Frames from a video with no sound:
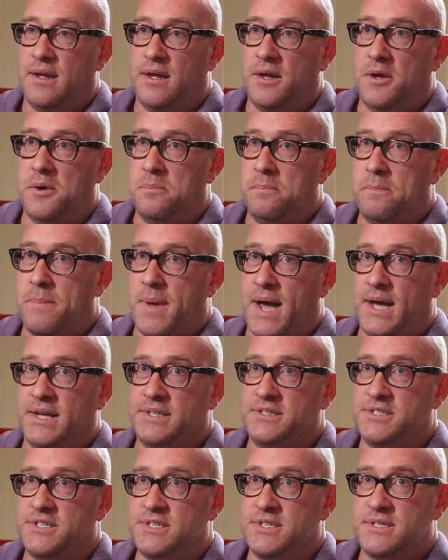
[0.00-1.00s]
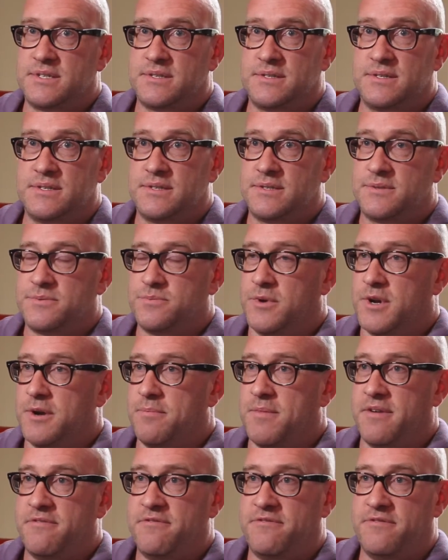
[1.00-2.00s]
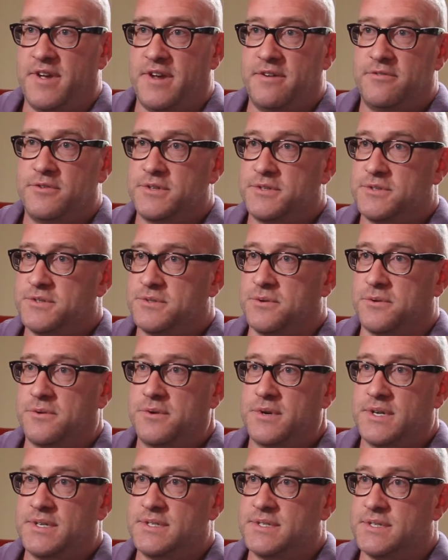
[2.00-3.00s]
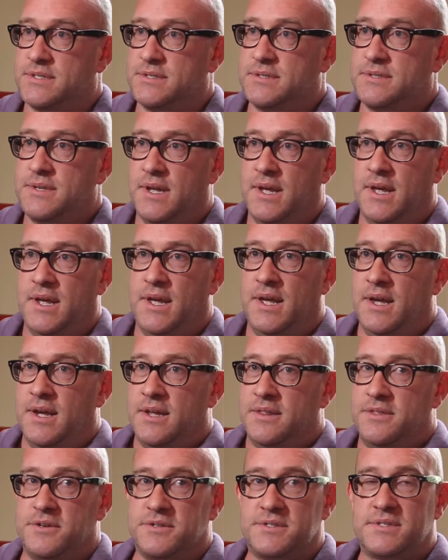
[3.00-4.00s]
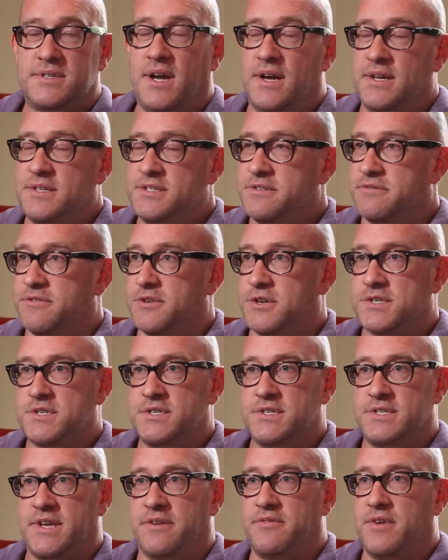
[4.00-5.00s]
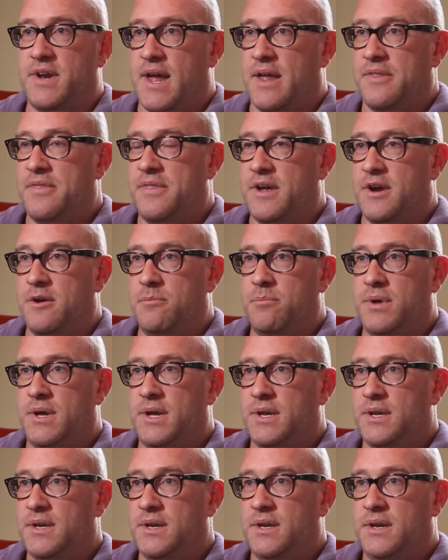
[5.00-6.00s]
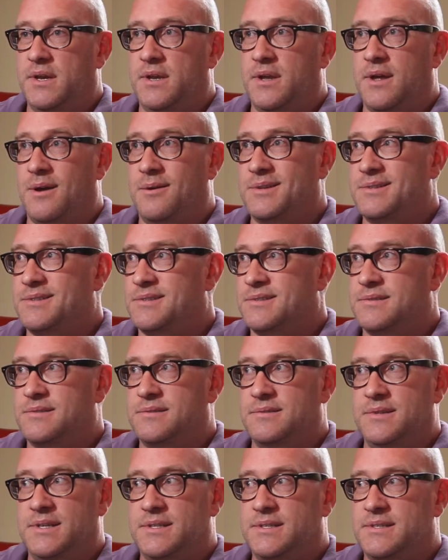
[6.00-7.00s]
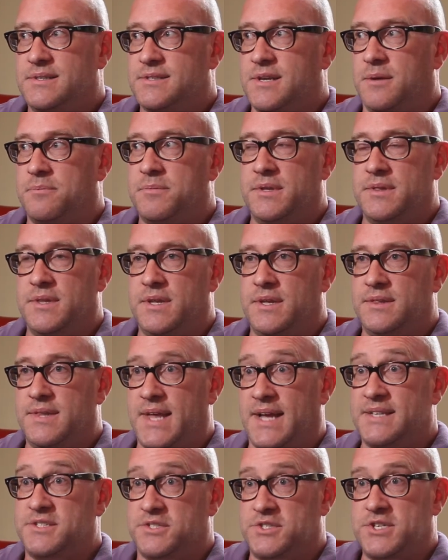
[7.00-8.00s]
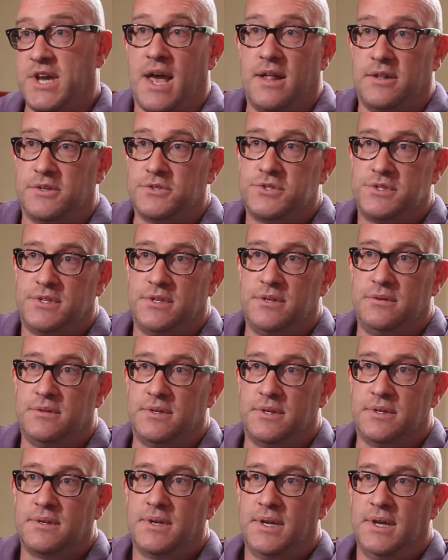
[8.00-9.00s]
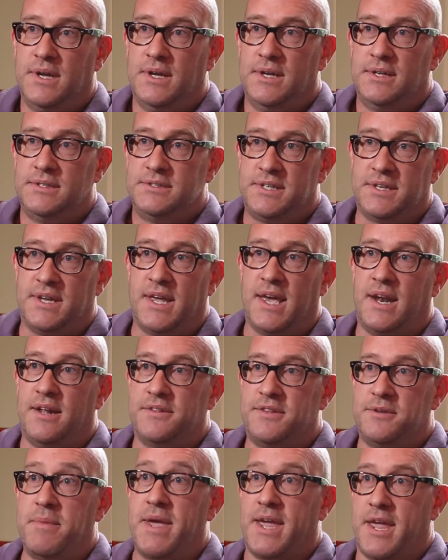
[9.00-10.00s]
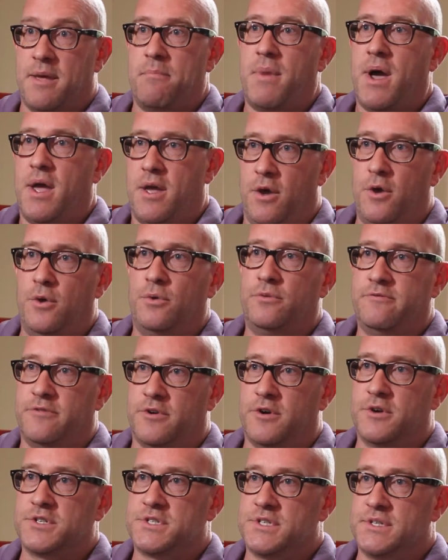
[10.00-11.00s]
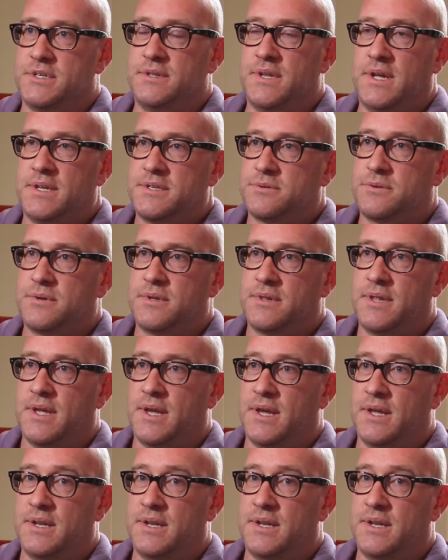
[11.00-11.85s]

It's one of my favorite stories, and there's tons of versions of it out there. But it's something that's a challenge too, to get it to make it my own version and that sort of thing.